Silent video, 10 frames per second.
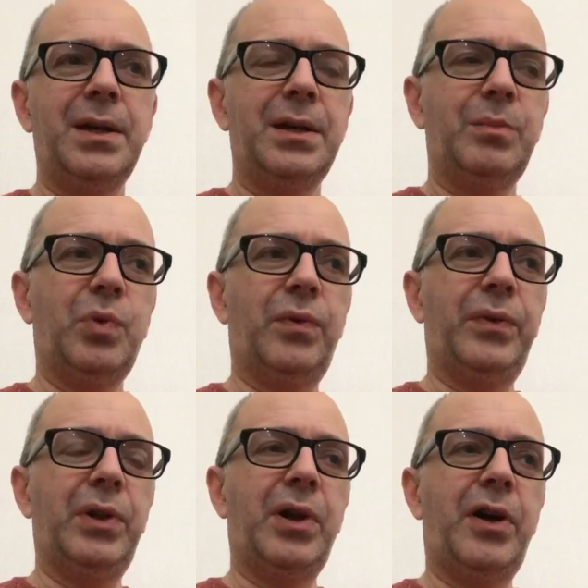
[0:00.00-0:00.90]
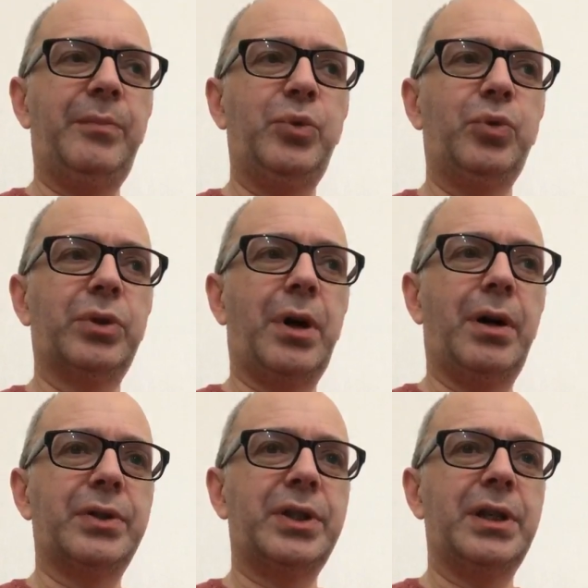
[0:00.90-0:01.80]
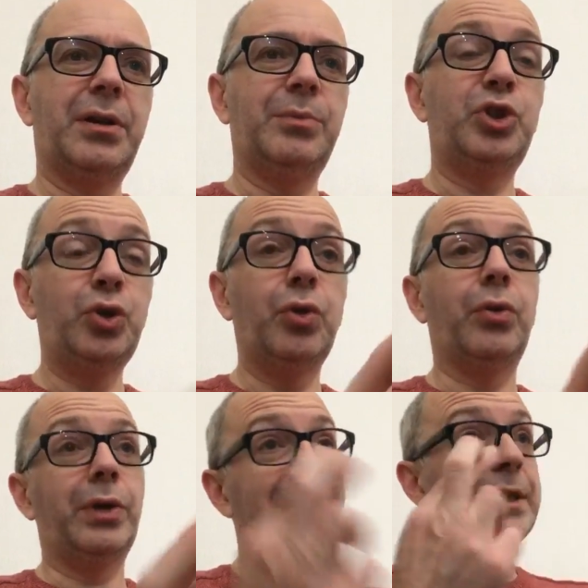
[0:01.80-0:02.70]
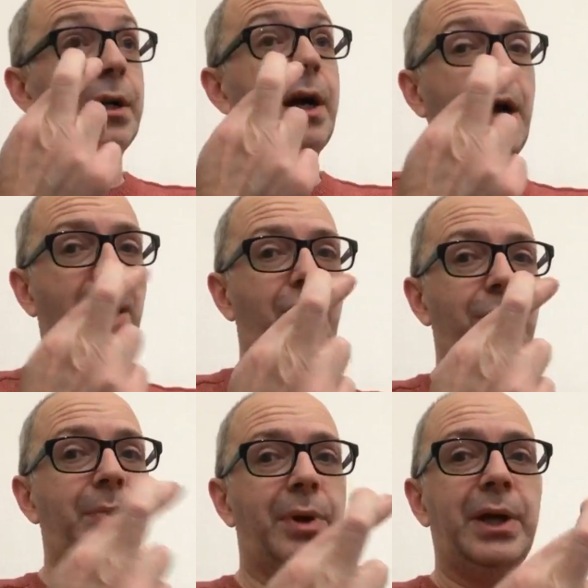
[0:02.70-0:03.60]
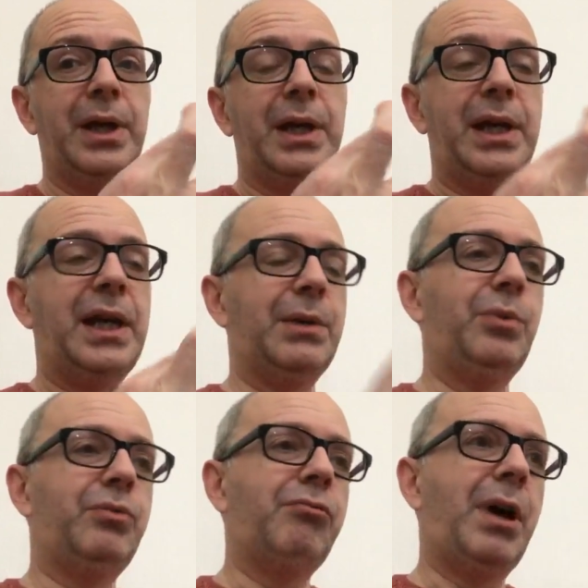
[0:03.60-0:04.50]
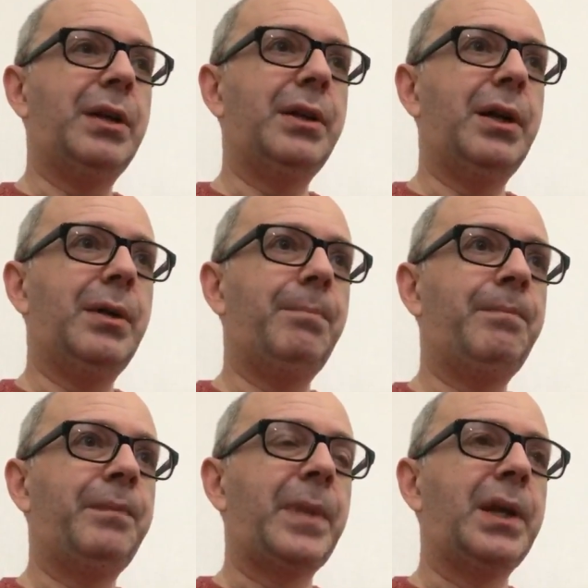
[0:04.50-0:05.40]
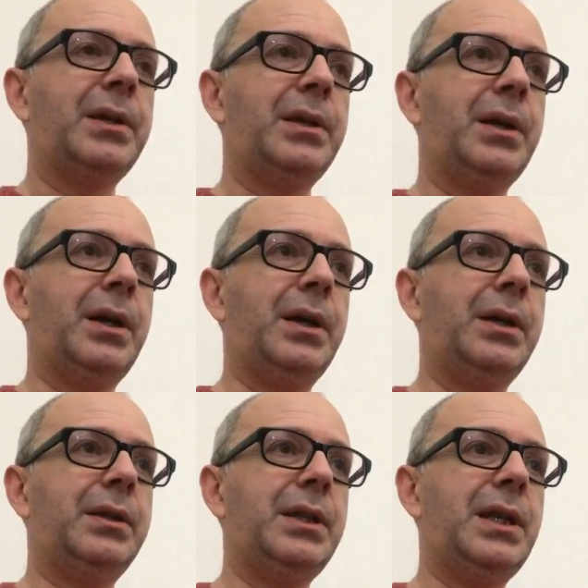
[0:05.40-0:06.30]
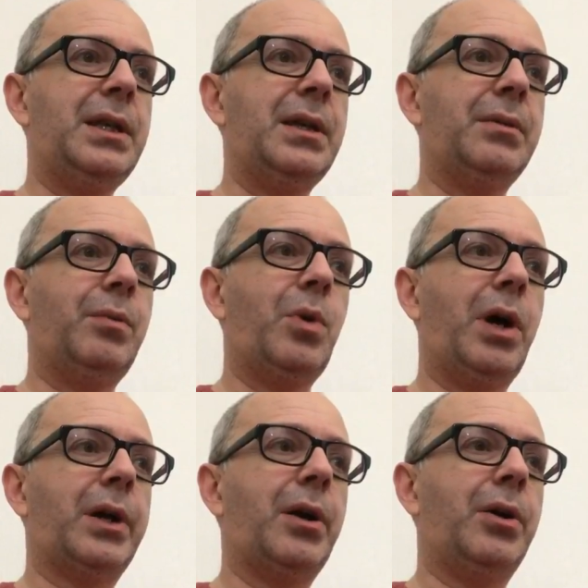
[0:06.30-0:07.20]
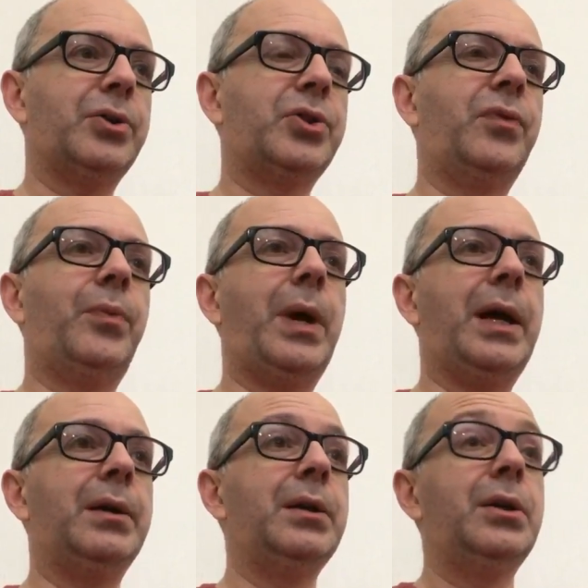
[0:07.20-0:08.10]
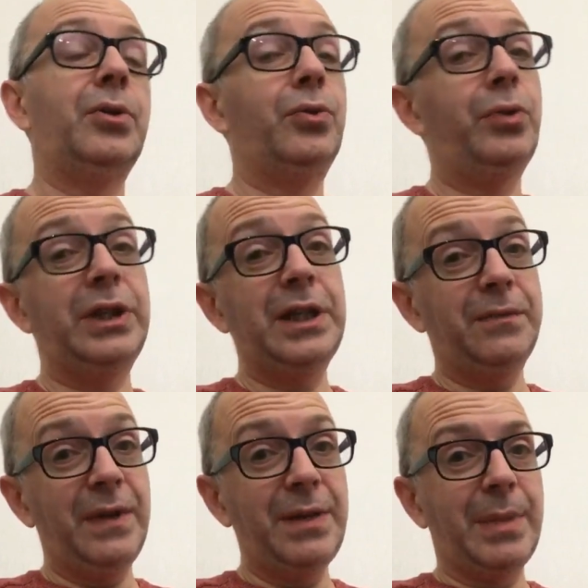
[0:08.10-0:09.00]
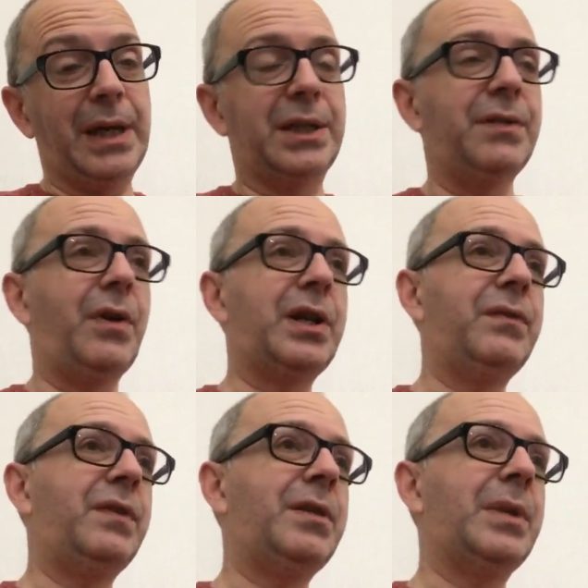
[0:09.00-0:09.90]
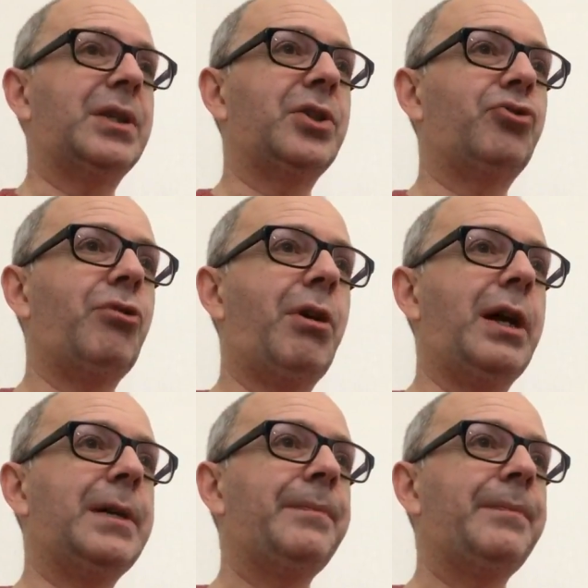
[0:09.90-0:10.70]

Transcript: more for the live broadcasts, and I'm sure, or at least I hope, it would run the Wirecast software, or indeed vMix. If I give vMix a try,